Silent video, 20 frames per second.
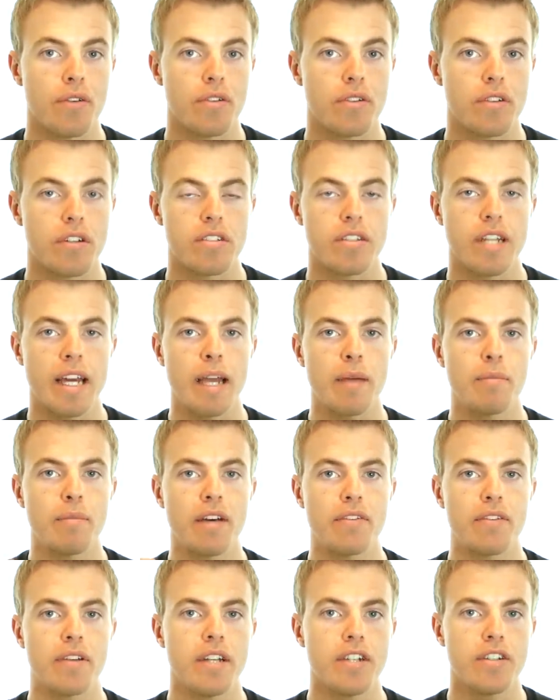the same
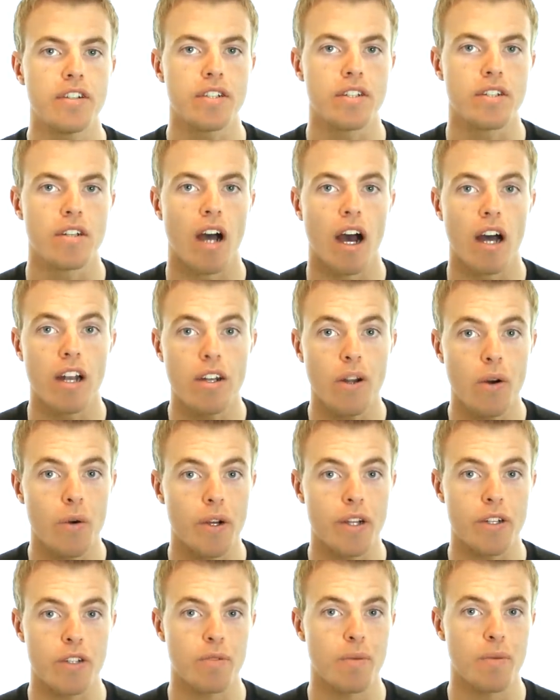definition,
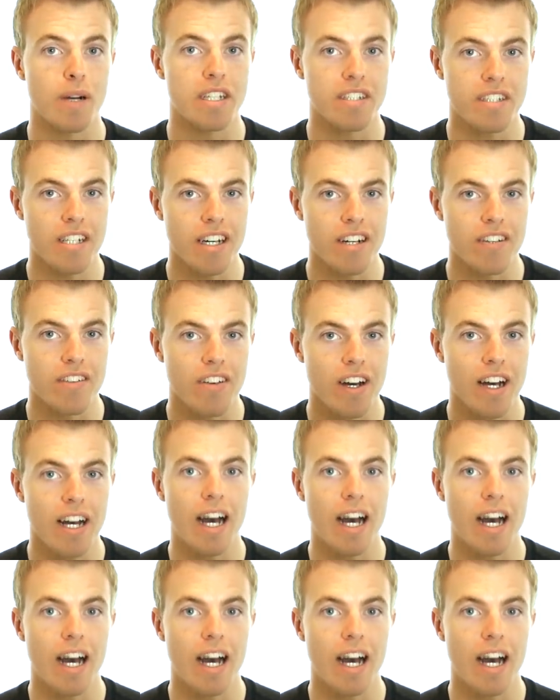unknowing to myself.